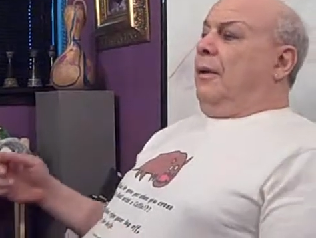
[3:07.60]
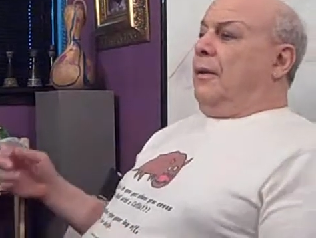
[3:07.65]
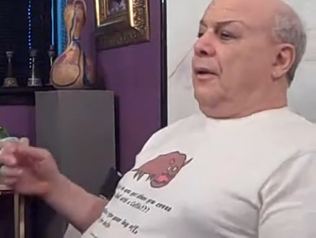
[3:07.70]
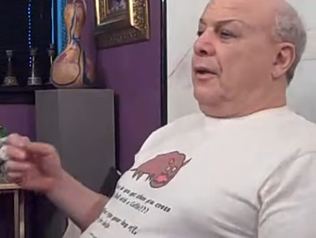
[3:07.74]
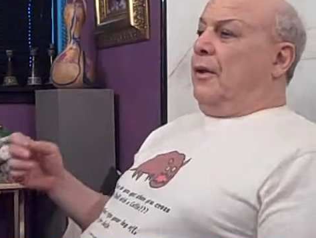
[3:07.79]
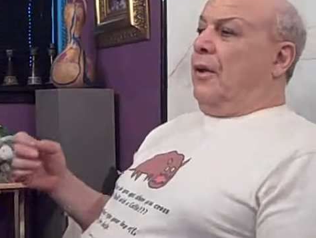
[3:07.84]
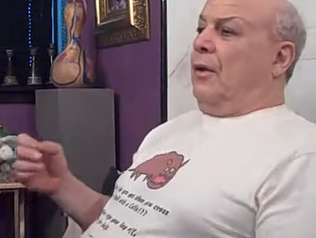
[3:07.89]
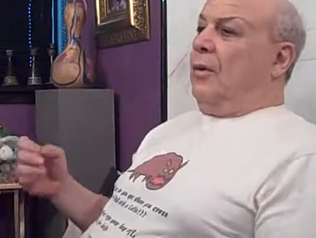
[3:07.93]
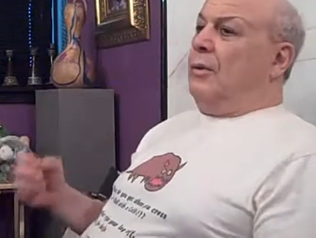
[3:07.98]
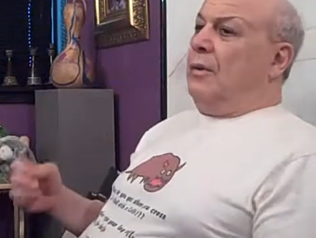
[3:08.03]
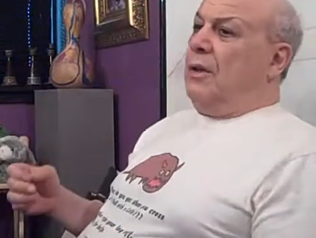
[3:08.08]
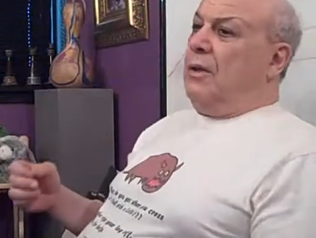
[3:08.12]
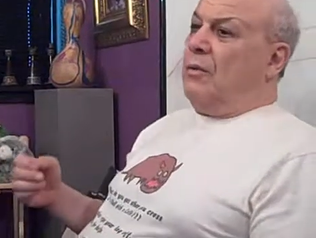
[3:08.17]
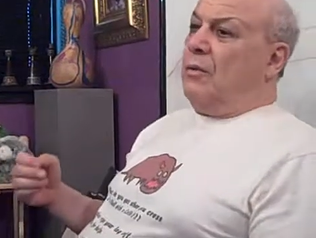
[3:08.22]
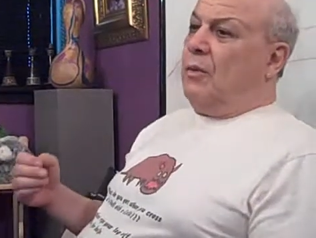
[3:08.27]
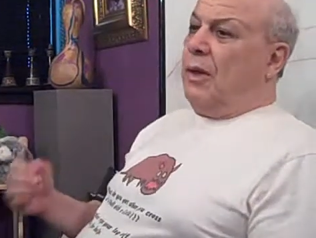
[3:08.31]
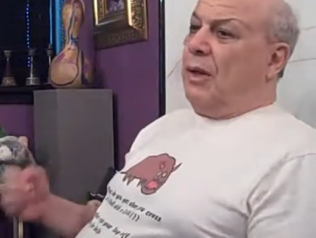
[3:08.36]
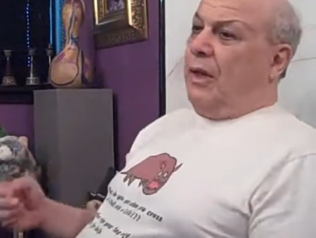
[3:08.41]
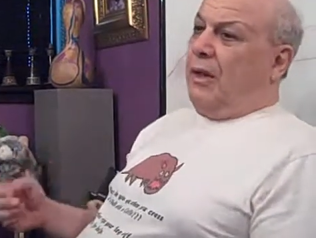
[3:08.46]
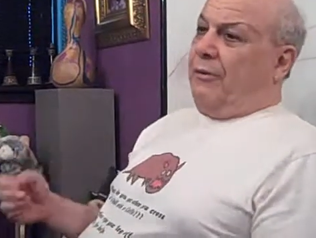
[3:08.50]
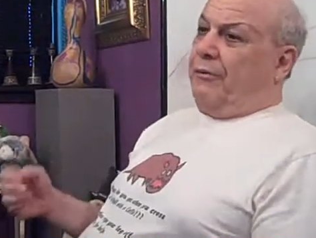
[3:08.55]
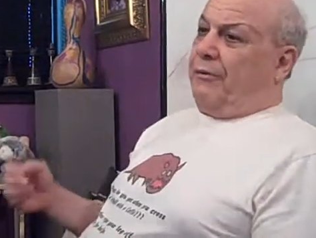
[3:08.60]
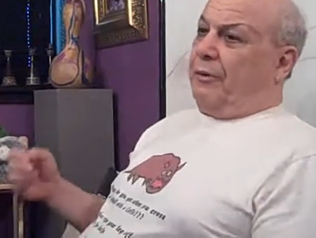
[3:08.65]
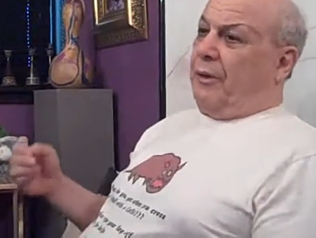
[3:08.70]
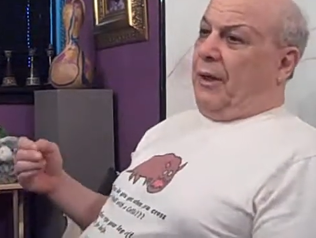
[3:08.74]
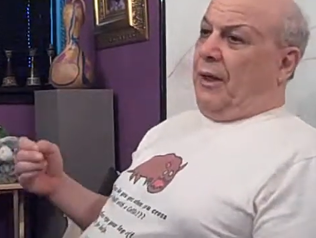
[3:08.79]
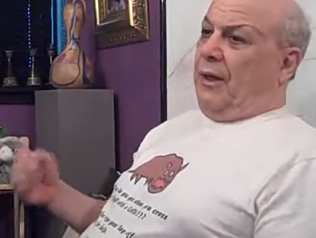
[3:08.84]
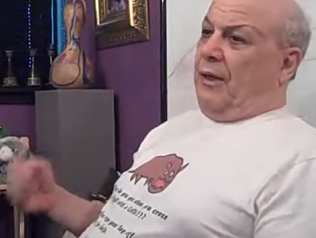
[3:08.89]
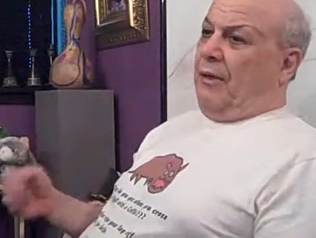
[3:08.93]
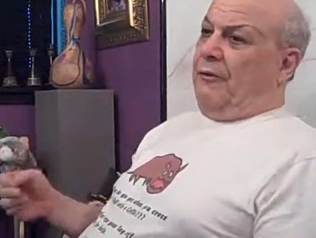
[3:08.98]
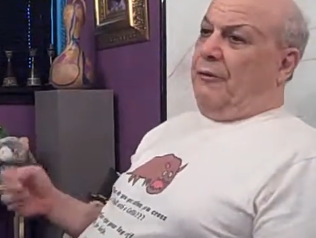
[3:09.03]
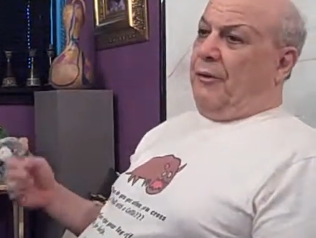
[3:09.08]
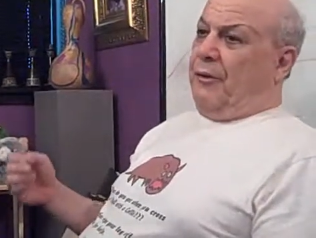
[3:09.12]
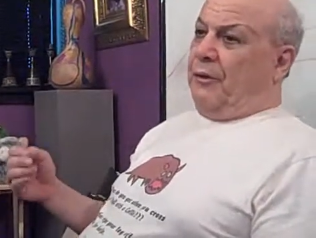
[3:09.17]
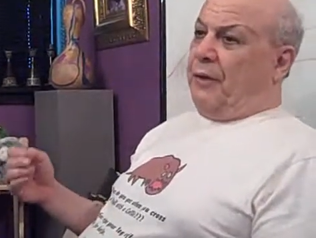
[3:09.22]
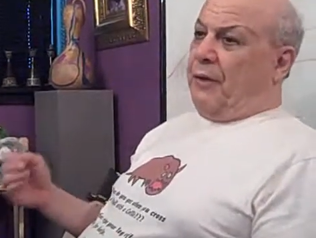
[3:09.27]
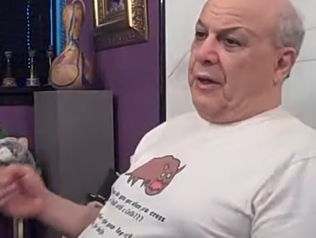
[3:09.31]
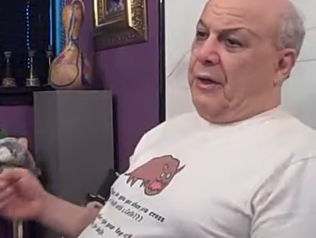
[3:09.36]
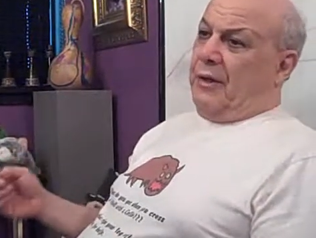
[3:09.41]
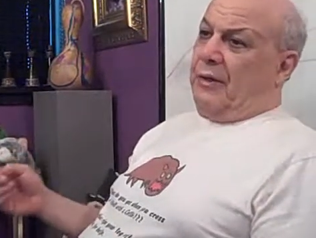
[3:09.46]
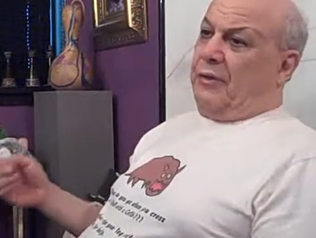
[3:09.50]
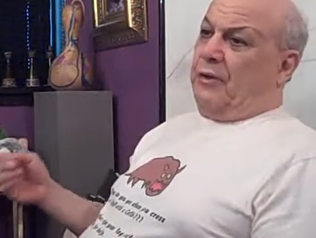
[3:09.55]
The only way for alpha
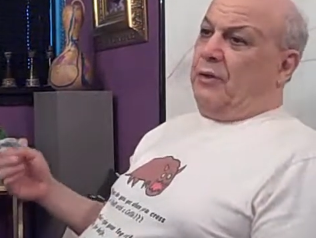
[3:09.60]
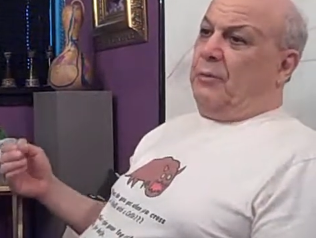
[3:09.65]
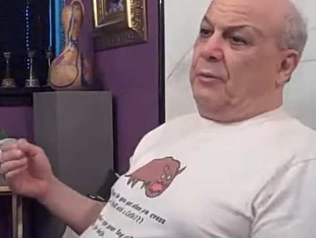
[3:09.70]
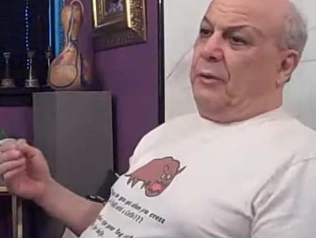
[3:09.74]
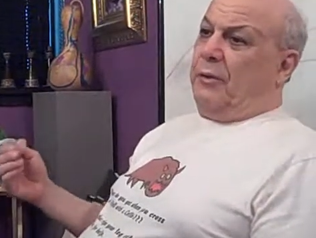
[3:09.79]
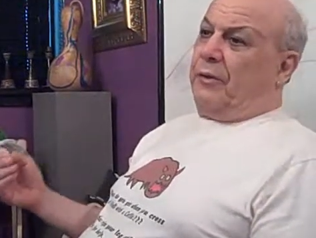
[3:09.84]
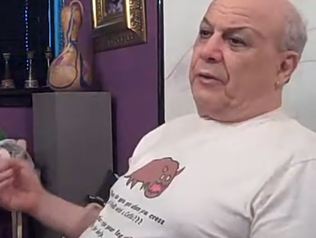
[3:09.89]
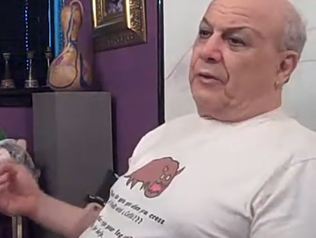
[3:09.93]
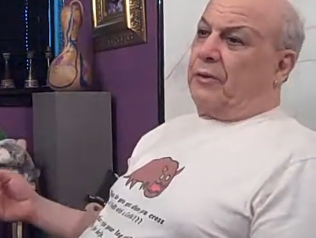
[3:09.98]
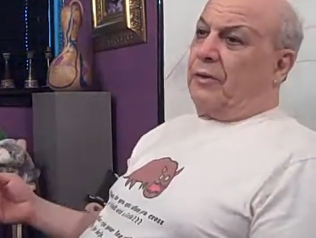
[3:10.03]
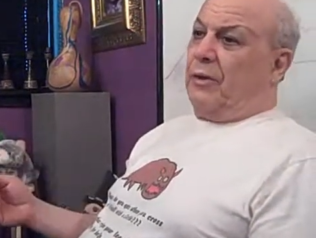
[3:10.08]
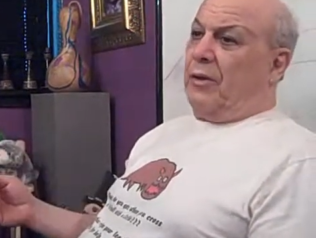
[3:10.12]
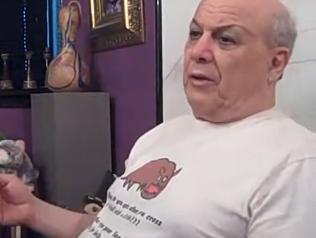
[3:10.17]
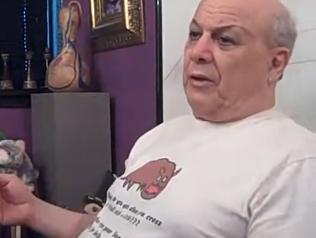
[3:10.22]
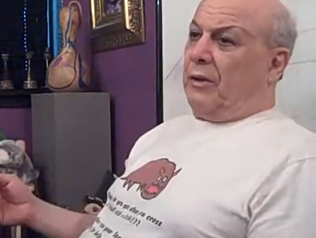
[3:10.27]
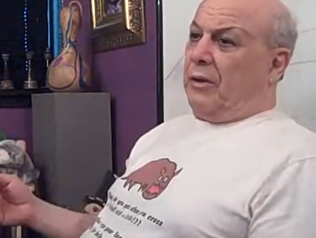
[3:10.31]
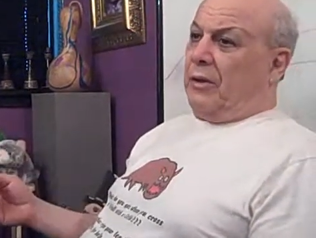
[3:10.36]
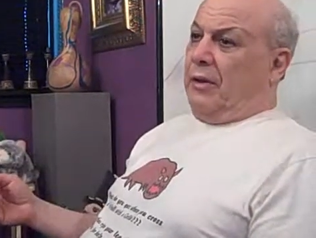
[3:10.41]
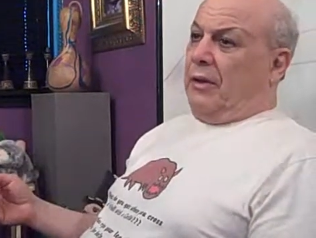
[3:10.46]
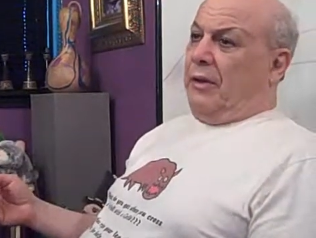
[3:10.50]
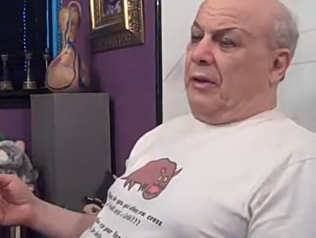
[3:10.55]
theta to be stronger